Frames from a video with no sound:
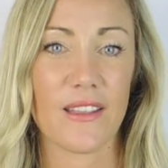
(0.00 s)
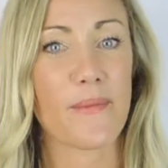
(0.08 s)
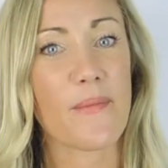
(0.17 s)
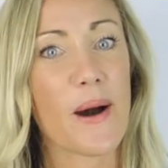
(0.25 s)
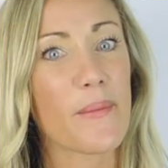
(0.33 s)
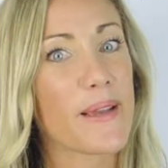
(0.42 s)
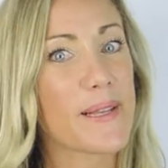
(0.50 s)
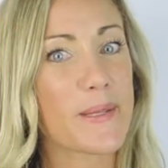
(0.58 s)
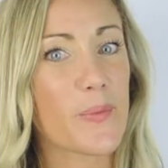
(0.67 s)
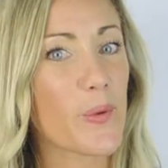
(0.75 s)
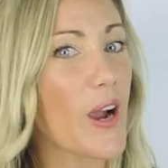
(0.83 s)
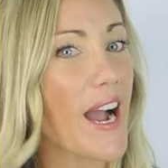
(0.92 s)
The mum is
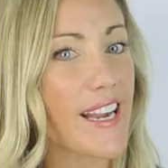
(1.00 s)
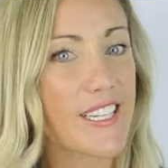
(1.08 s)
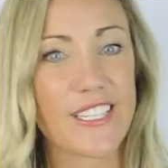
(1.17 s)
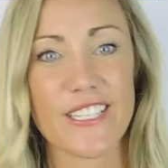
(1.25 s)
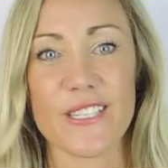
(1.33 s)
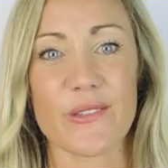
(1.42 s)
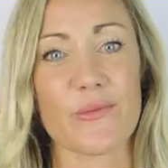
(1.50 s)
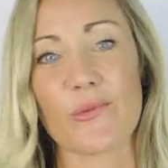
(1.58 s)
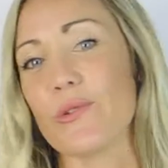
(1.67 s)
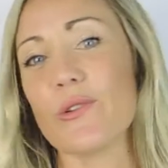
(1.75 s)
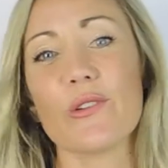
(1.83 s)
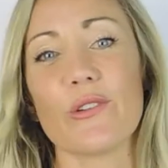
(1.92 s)
brash, she's
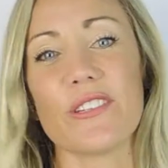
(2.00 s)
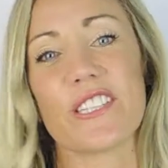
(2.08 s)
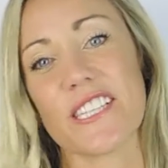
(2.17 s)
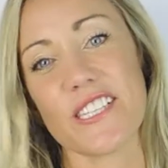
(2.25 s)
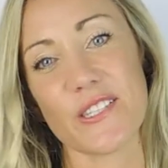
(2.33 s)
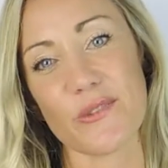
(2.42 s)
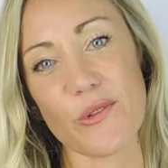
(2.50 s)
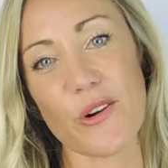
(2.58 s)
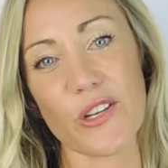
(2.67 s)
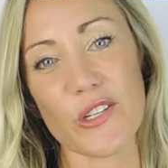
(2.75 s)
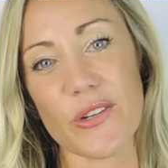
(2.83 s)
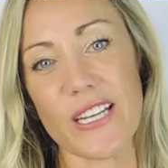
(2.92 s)
rude, she's
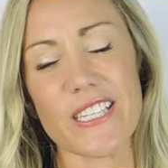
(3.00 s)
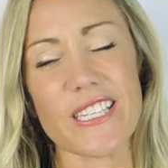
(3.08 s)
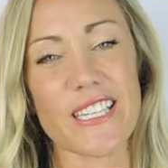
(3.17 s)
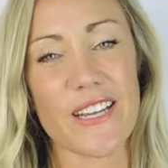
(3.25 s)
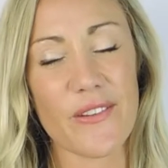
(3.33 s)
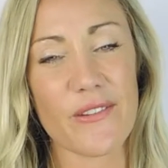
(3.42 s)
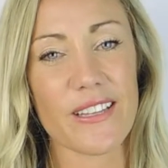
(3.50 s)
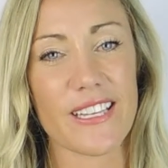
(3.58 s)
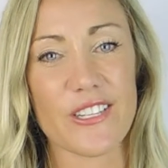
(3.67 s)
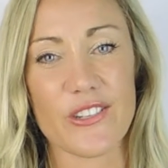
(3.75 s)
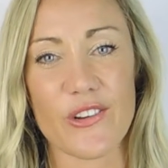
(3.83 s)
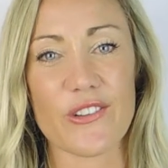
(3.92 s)
derogatory, and she never
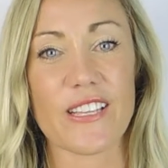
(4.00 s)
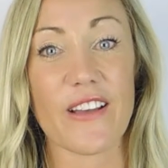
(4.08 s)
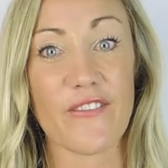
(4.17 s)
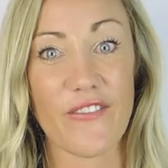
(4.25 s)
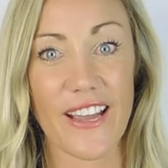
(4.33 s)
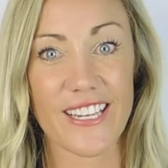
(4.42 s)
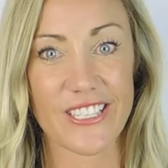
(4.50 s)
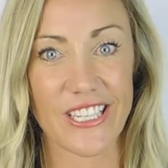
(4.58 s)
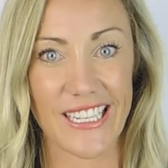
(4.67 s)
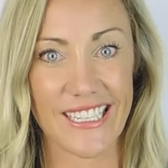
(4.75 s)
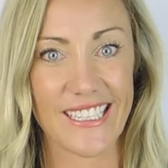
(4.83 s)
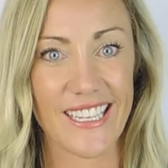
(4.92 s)
really shows
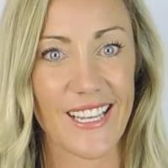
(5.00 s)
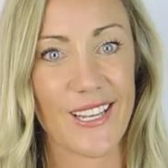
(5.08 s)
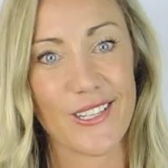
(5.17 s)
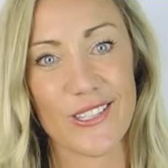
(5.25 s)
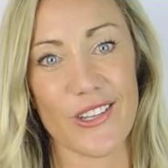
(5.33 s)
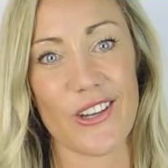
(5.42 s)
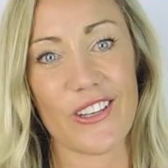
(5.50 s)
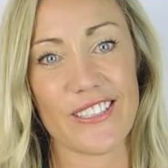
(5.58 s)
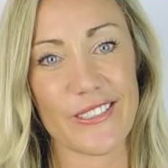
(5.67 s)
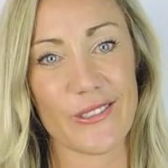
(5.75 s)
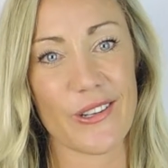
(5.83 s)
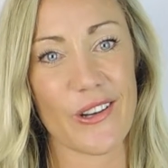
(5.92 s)
affection to her
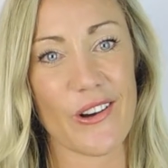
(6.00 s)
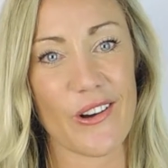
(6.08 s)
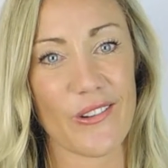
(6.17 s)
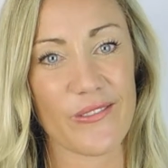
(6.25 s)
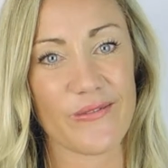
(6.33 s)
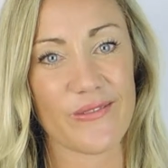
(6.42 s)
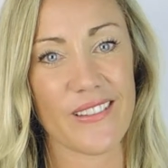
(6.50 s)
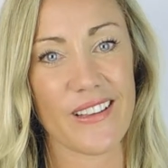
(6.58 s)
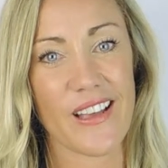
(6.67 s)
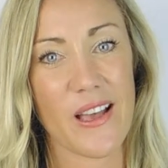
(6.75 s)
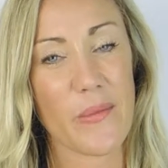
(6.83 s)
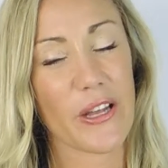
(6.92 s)
little girl.
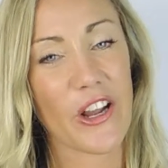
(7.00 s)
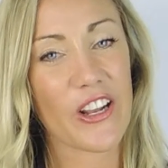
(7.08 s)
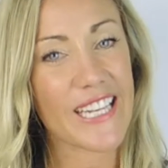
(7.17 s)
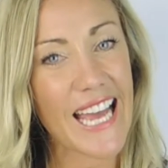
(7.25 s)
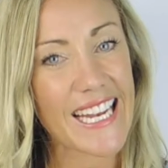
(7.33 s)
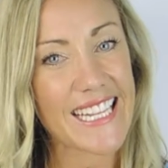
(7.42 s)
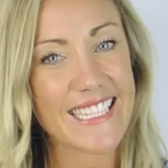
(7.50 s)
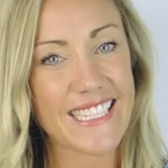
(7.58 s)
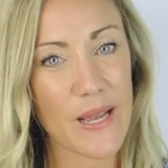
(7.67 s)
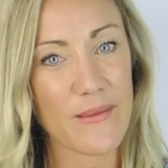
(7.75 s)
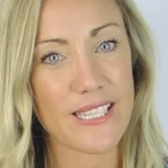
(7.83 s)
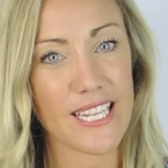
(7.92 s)
But her nanny
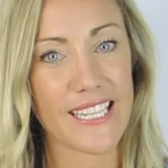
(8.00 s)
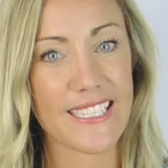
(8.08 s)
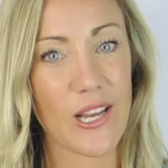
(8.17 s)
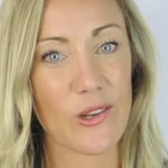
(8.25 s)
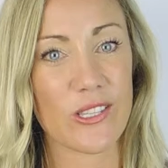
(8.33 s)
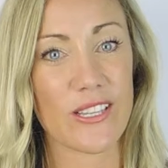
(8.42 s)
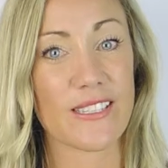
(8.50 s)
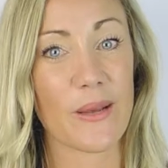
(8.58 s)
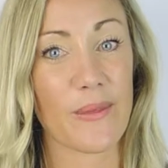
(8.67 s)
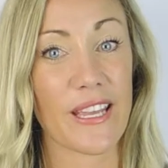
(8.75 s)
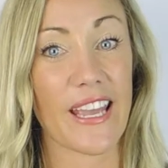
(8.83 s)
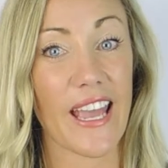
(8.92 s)
steps in and tells her
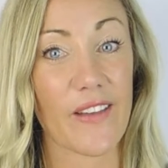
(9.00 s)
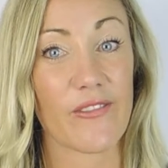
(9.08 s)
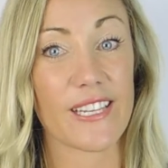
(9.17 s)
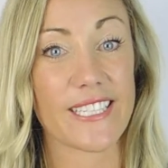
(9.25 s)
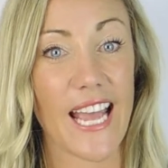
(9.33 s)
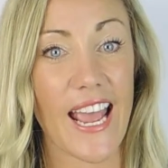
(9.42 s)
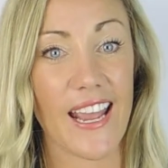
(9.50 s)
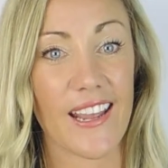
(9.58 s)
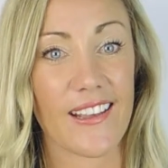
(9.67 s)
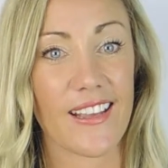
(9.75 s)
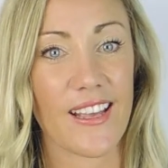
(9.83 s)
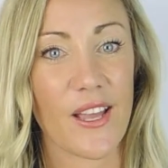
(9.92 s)
something every
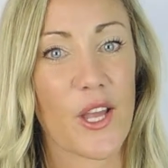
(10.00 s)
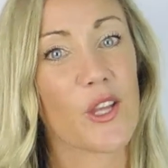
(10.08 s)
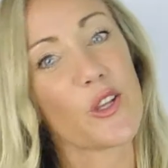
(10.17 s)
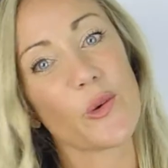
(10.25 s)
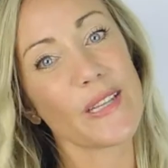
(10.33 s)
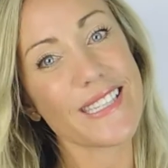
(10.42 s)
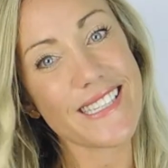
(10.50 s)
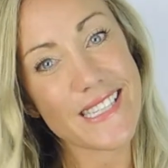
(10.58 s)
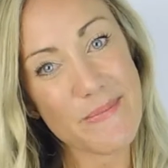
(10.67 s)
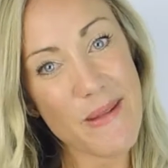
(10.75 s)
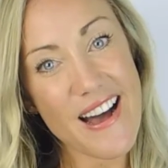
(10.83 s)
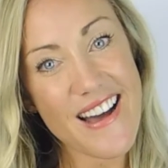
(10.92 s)
day. You is
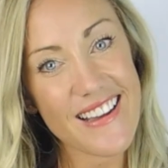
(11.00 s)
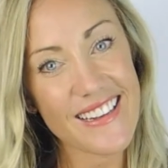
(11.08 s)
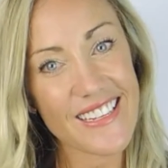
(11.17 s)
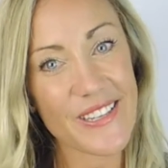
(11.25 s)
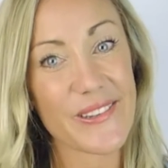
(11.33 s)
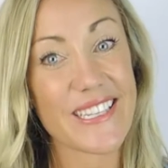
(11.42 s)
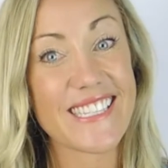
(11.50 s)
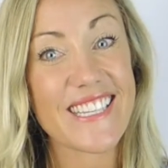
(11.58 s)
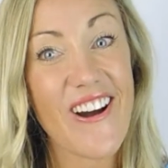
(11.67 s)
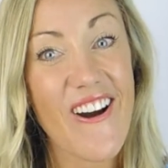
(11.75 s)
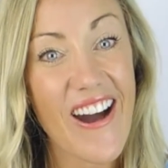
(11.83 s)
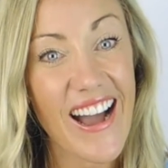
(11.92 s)
smart, you is
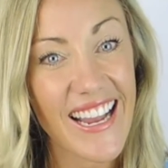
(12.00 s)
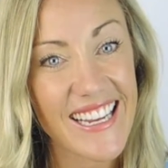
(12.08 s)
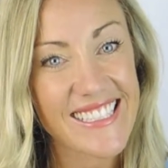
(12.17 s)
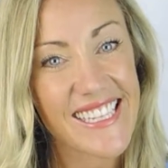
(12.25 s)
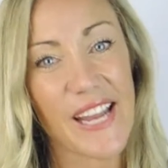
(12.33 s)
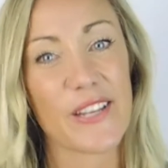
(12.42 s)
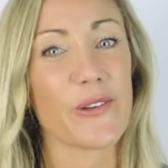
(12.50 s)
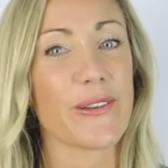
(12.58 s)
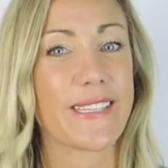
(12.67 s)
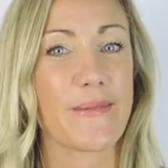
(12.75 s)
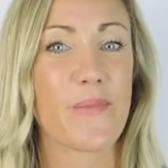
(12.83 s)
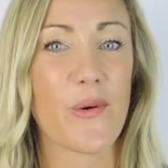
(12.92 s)
kind, and you
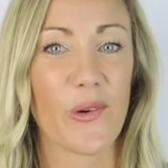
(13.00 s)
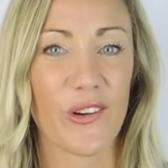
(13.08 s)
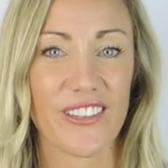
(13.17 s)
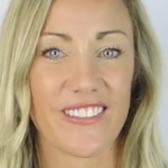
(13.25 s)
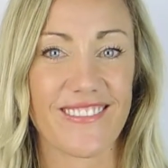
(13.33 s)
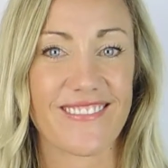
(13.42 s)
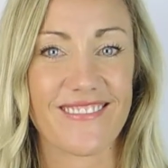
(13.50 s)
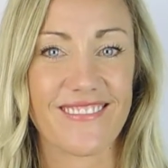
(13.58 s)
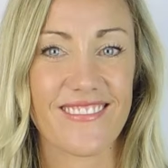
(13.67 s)
is important.